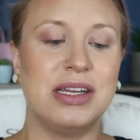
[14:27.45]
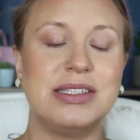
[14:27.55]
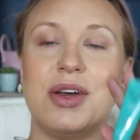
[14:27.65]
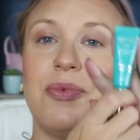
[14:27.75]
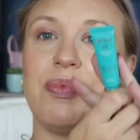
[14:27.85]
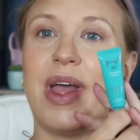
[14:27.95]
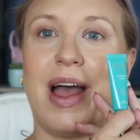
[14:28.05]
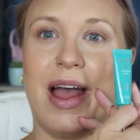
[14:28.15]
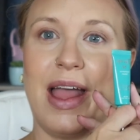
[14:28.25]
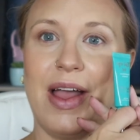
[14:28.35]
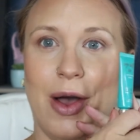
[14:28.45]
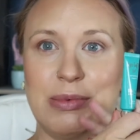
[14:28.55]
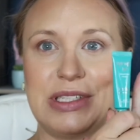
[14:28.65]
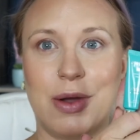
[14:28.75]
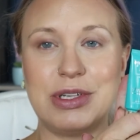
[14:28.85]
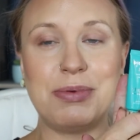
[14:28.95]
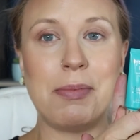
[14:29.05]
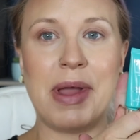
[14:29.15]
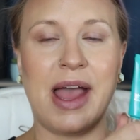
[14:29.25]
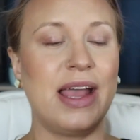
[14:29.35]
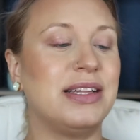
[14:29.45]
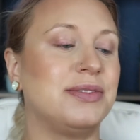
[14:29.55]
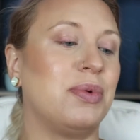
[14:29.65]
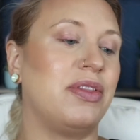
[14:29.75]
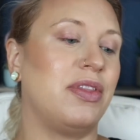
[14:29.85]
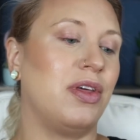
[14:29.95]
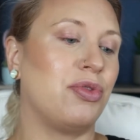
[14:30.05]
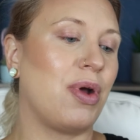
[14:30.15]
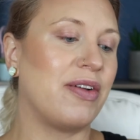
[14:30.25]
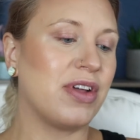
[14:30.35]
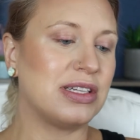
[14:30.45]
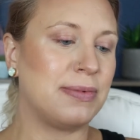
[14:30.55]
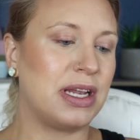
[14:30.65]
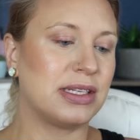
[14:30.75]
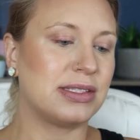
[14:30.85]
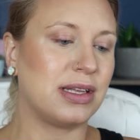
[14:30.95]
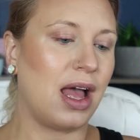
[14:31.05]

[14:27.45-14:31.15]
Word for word: So I almost always prep my eyes with the Thrive Causemetics